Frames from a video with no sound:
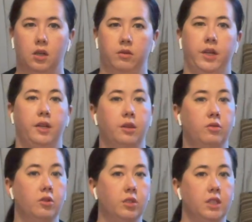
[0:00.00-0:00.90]
All right,
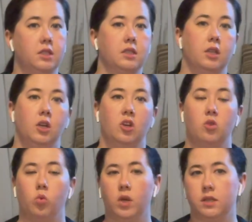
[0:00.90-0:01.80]
now notice,
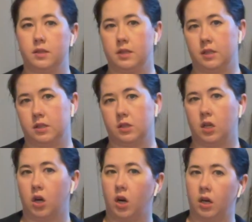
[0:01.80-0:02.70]
was this
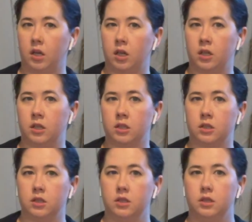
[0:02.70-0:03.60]

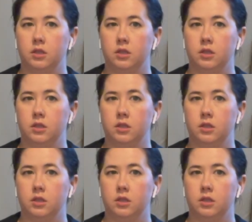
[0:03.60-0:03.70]
hard,